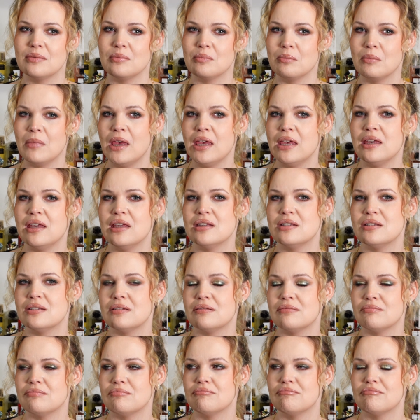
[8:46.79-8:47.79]
make it
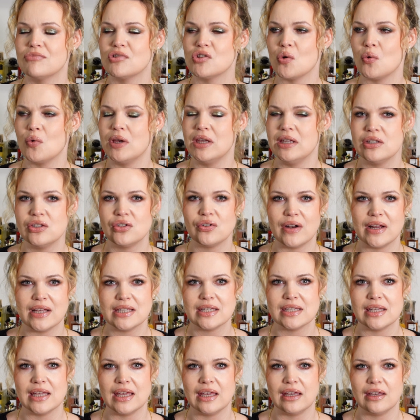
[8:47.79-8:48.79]
so
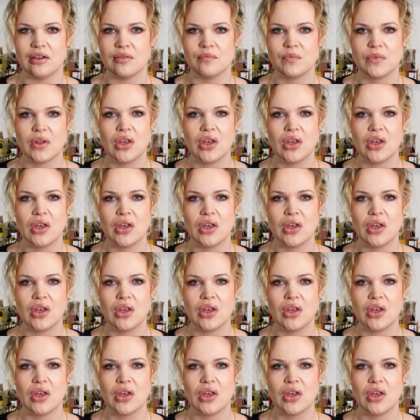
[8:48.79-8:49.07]
interesting.